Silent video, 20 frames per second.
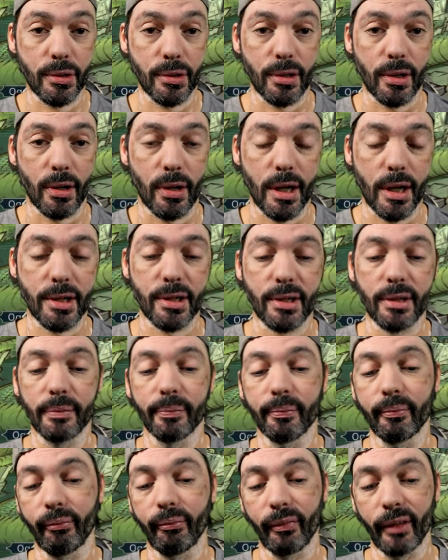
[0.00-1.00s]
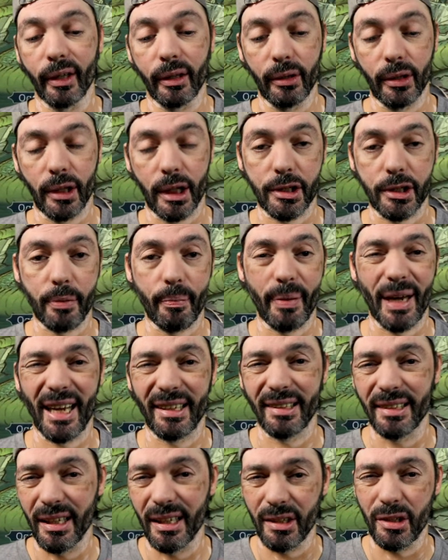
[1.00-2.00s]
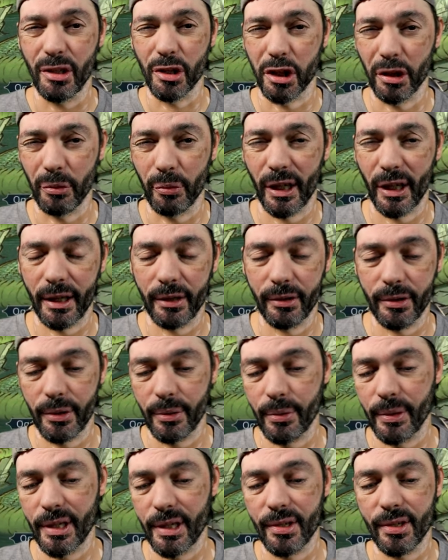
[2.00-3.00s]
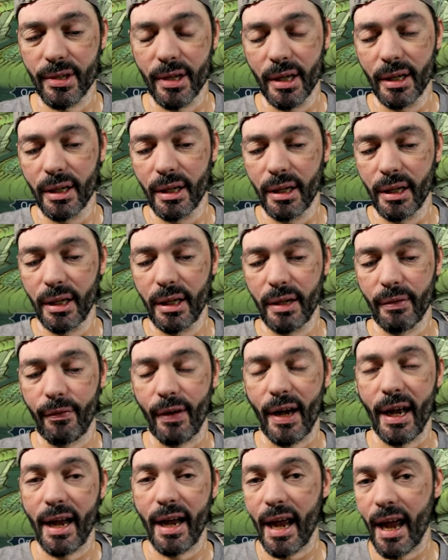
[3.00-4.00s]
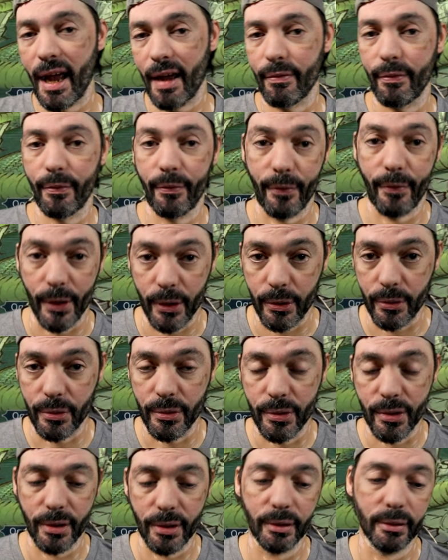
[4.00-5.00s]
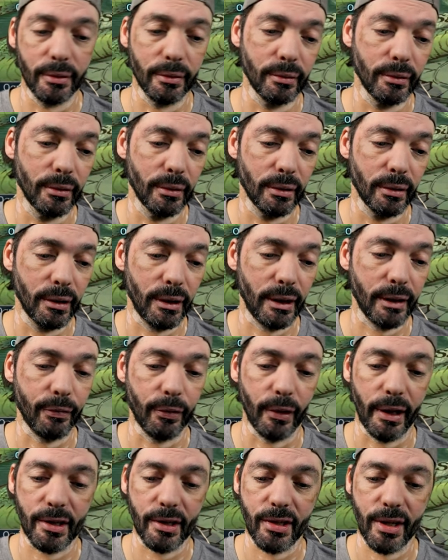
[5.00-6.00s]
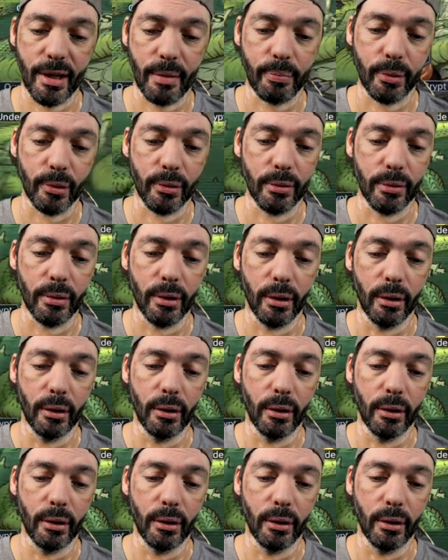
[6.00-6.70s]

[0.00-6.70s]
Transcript: stars, not too bad. Usually what I do is if I have food, like for example